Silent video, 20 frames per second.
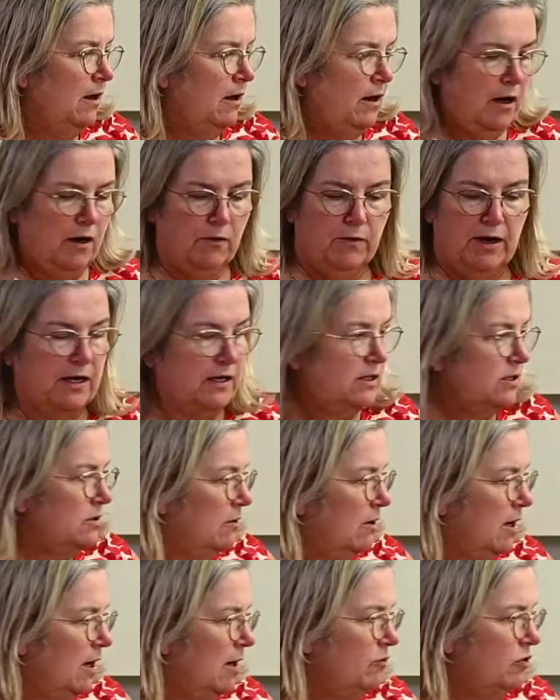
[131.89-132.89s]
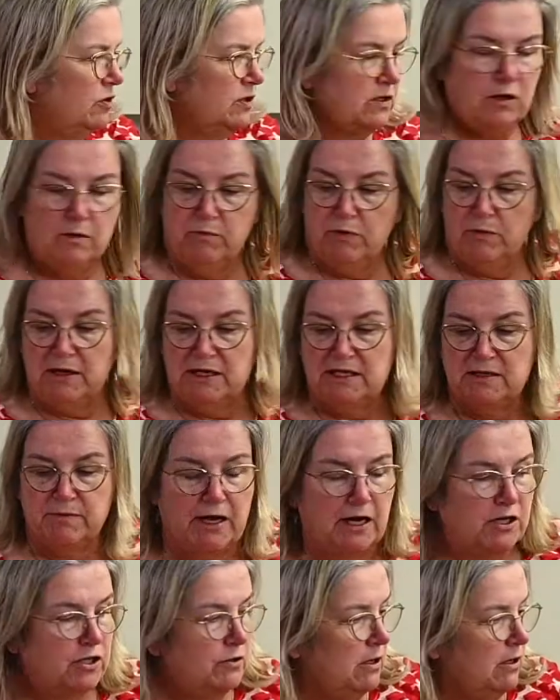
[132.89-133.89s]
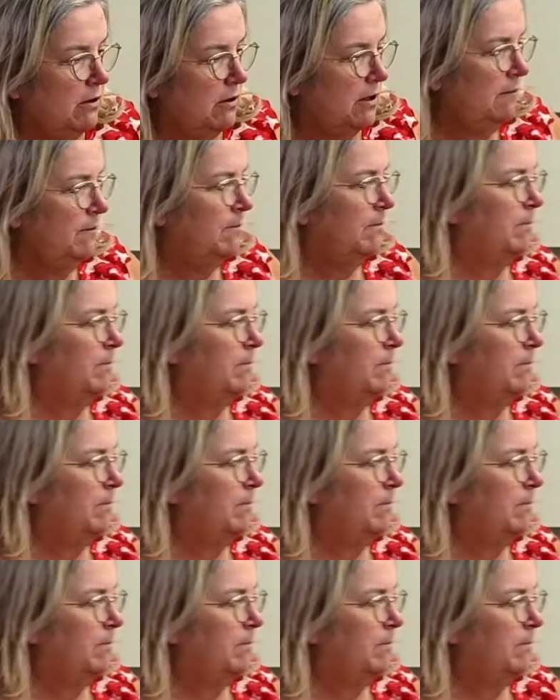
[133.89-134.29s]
All right, so I'm just going to put my splash ring on